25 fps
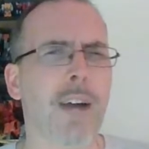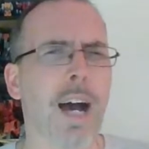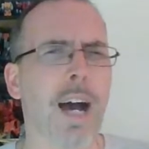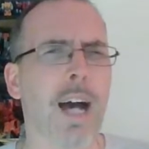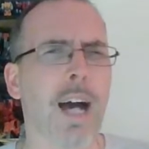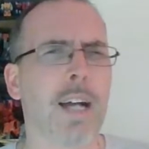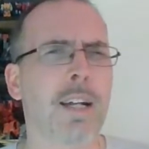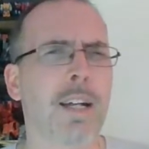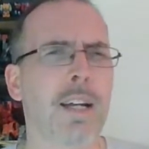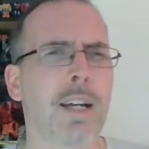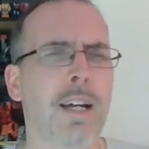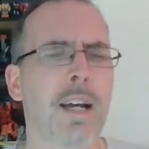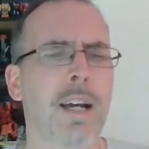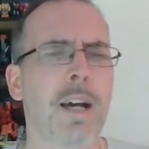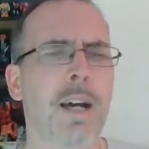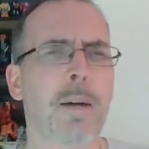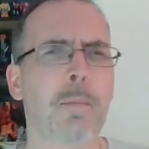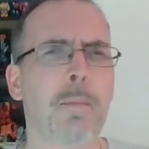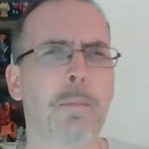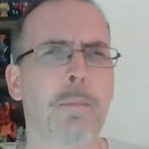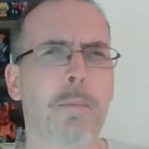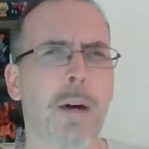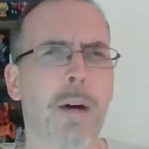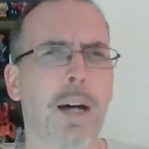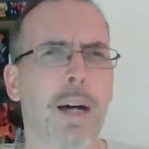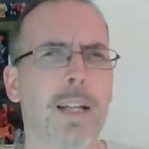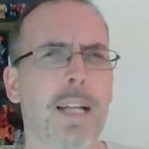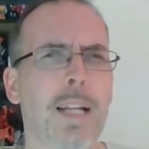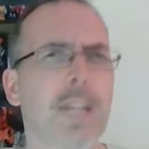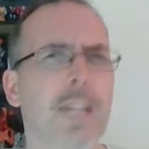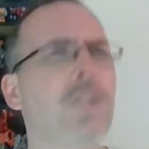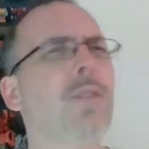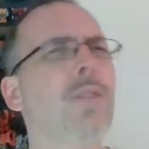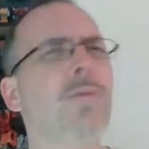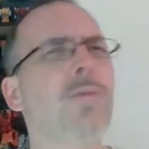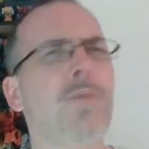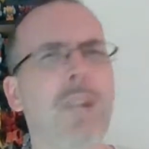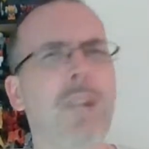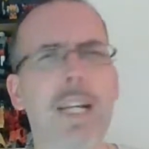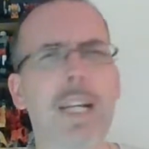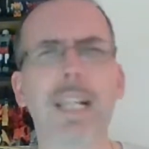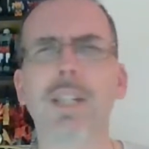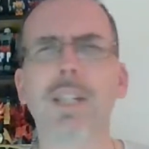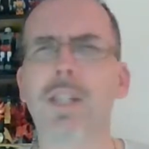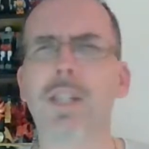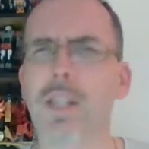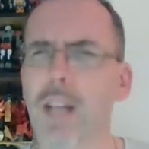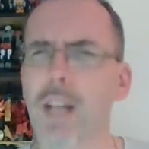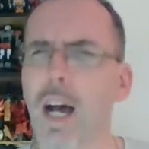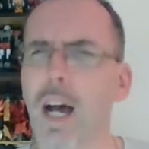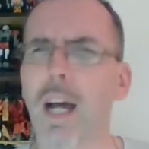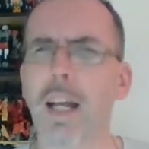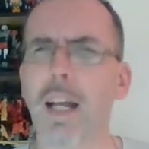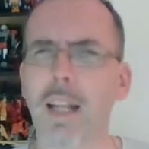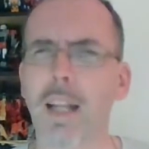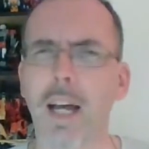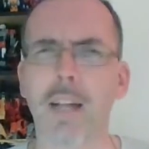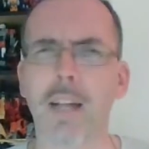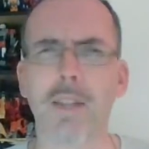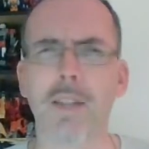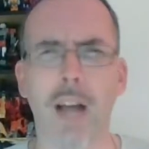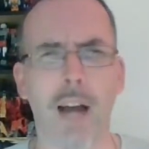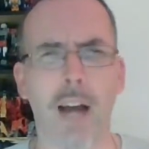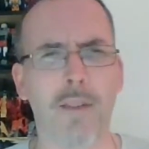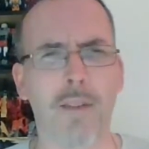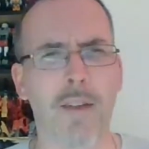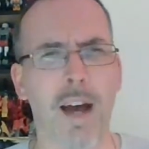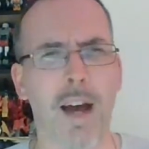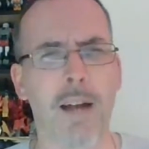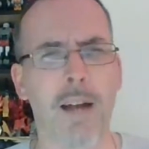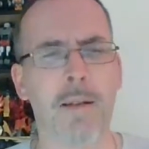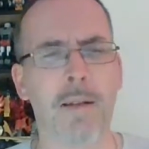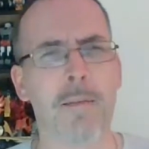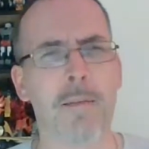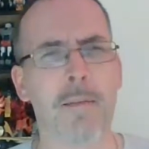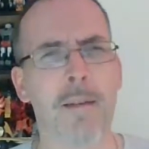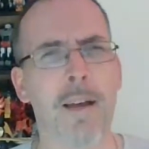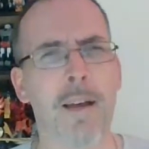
Rod, but it's a really stylized Hot Rod.